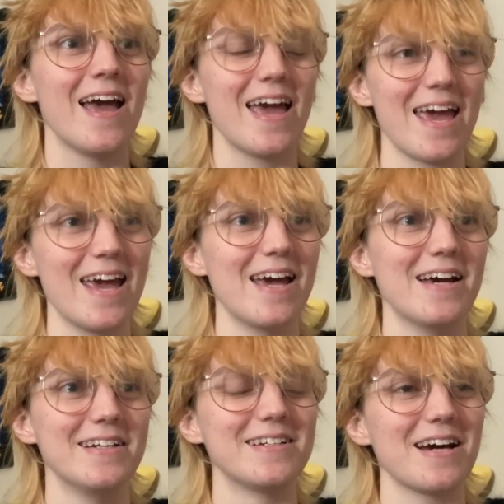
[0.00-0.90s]

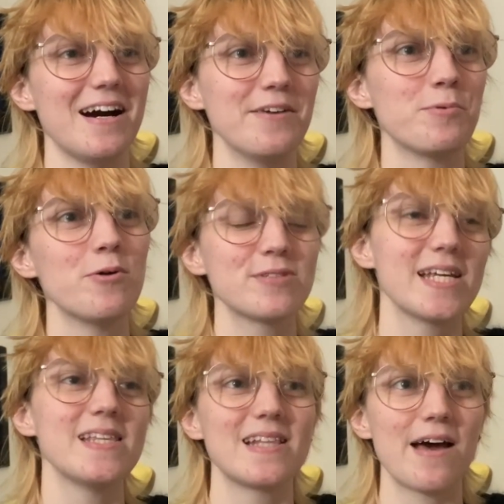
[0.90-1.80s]
And I won't say
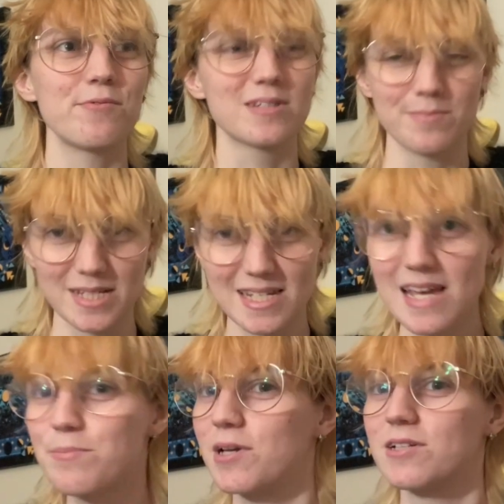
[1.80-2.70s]
that that was a mistake,
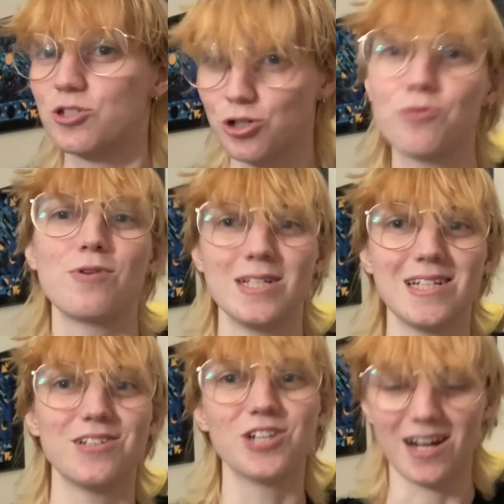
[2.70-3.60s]
but it sure was a
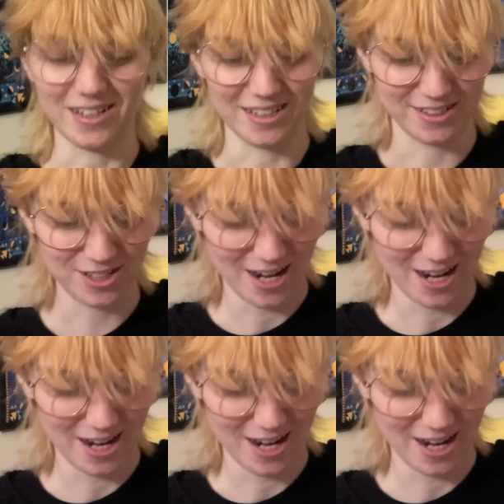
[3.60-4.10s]
challenge.